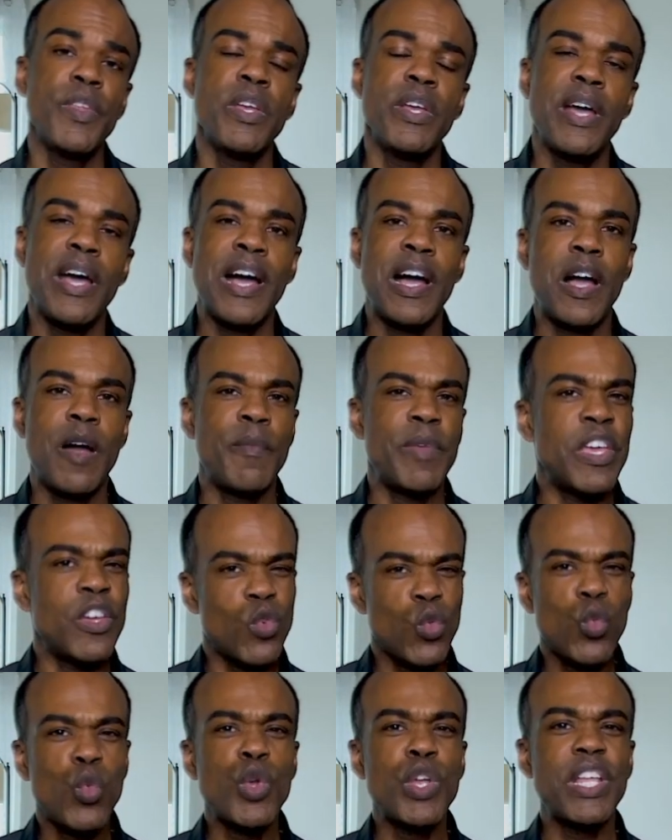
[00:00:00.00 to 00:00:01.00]
it
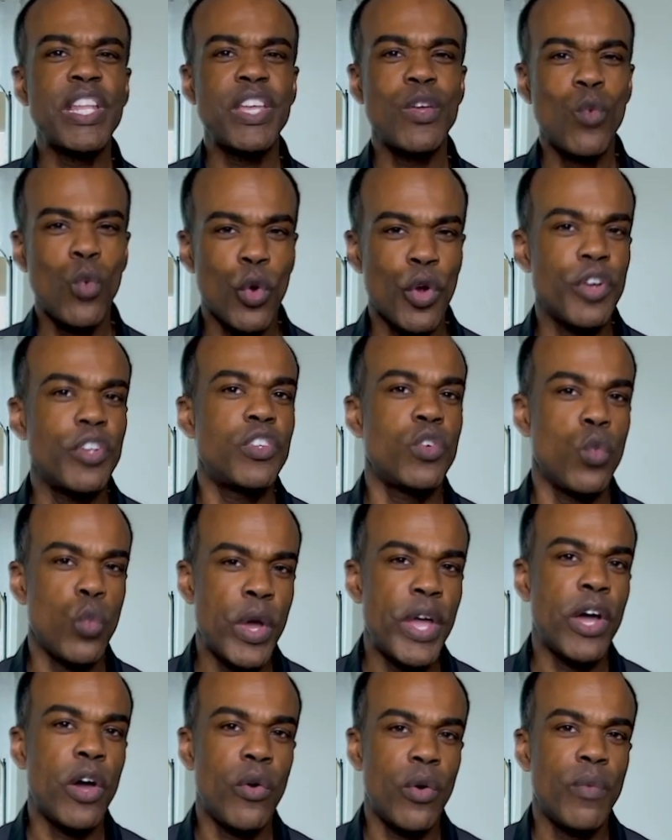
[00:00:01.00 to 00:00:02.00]
really worked
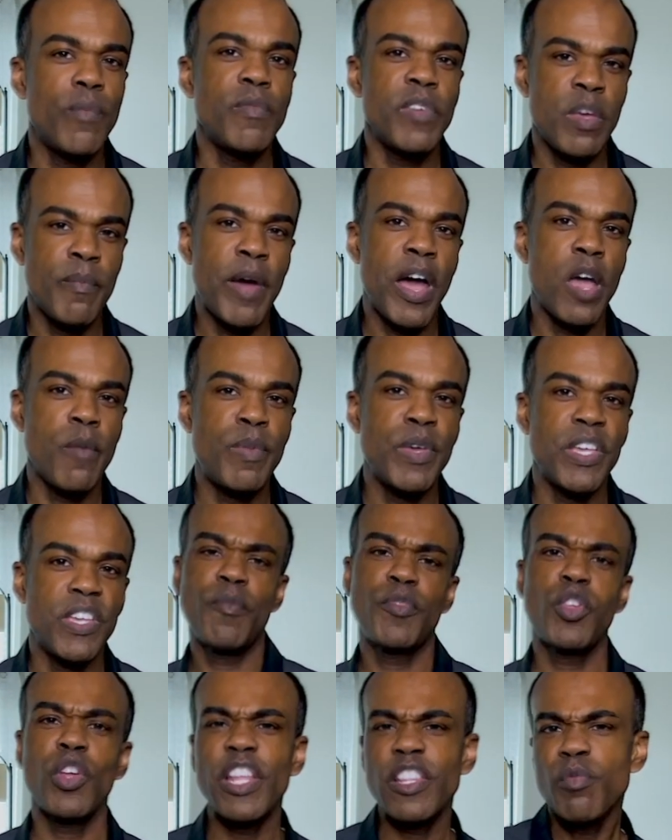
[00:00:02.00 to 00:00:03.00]
well, in my opinion.
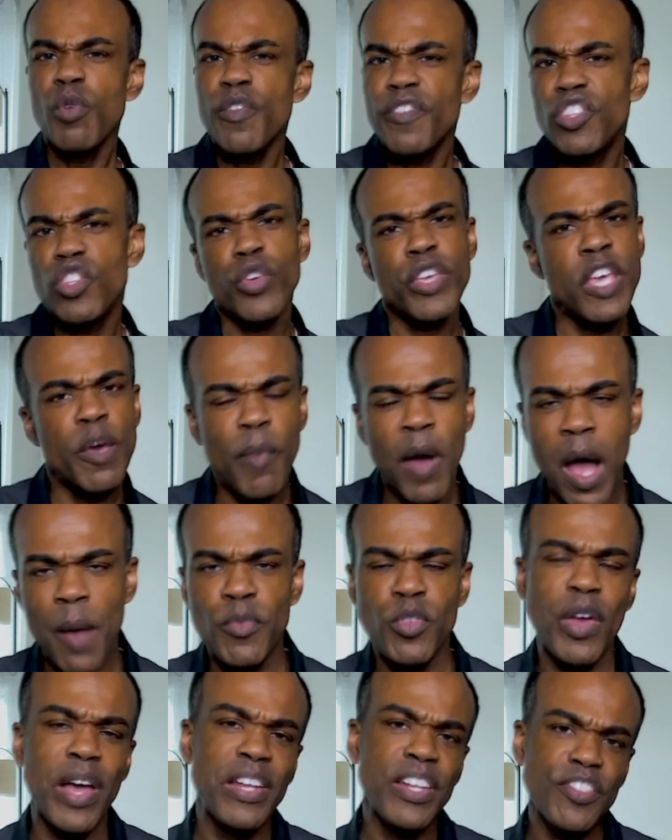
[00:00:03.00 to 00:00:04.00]
So let's move to hip hop.
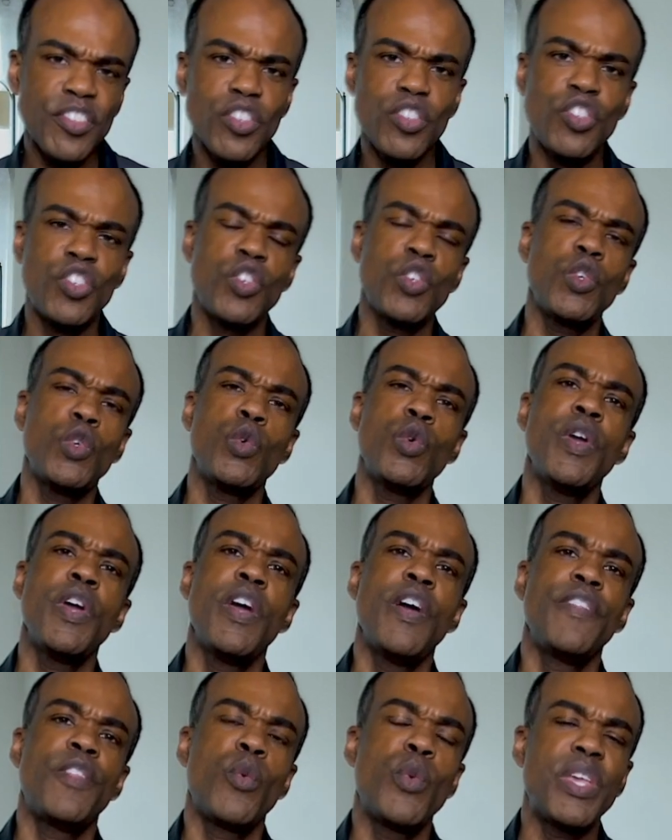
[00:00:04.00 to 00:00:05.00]
So I listened to
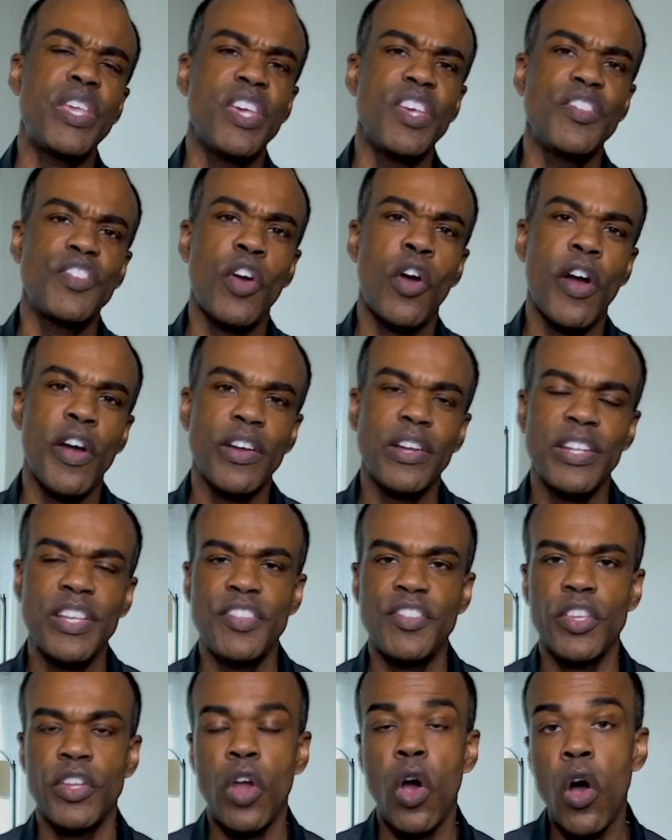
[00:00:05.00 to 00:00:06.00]
The Weeknd's
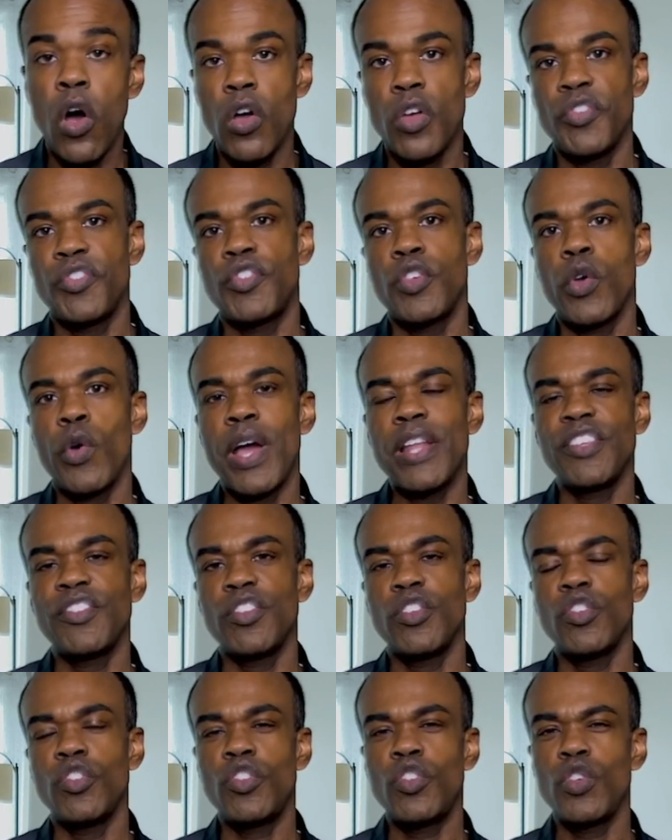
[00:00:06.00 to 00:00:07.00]
Heartless, and also I
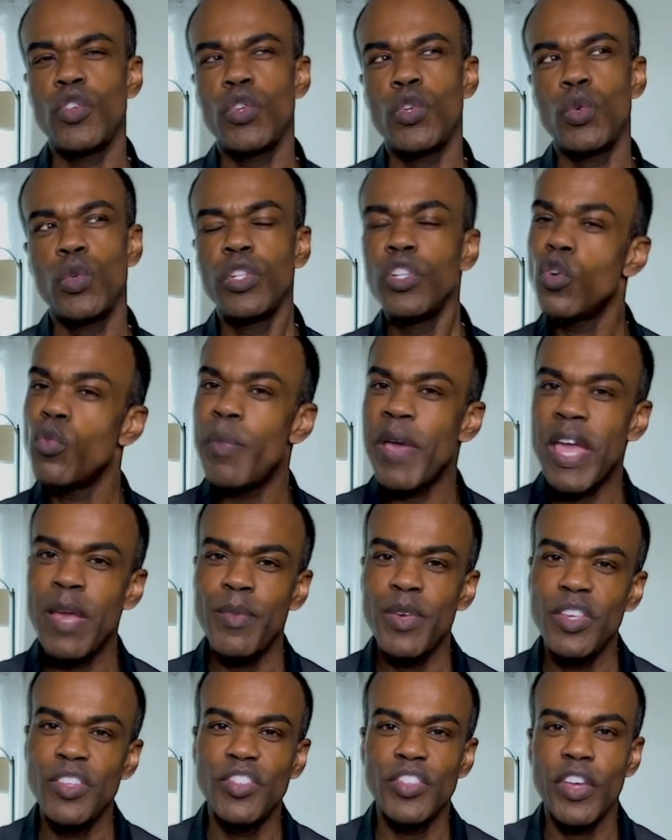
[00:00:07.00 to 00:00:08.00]
listened to Lil
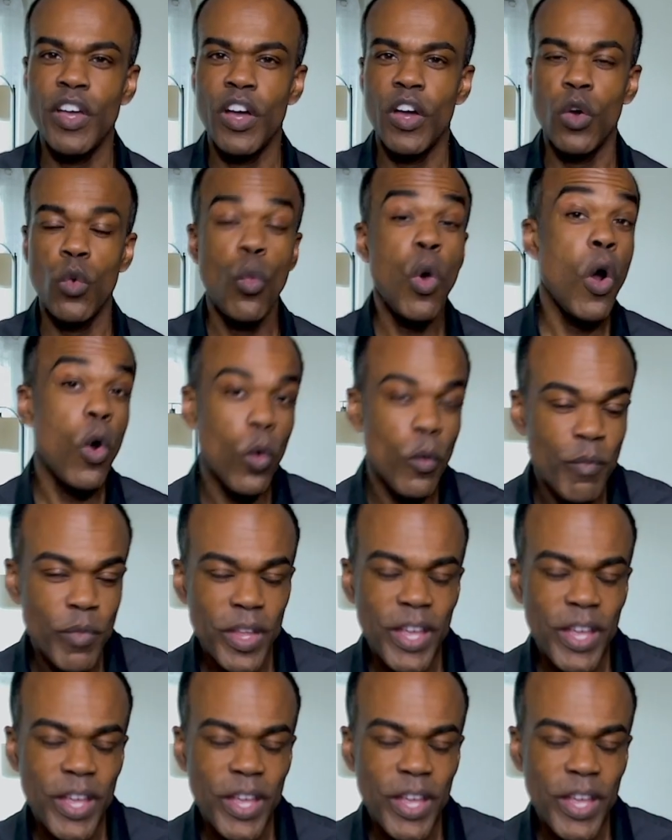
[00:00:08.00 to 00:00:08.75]
Baby's Whoa.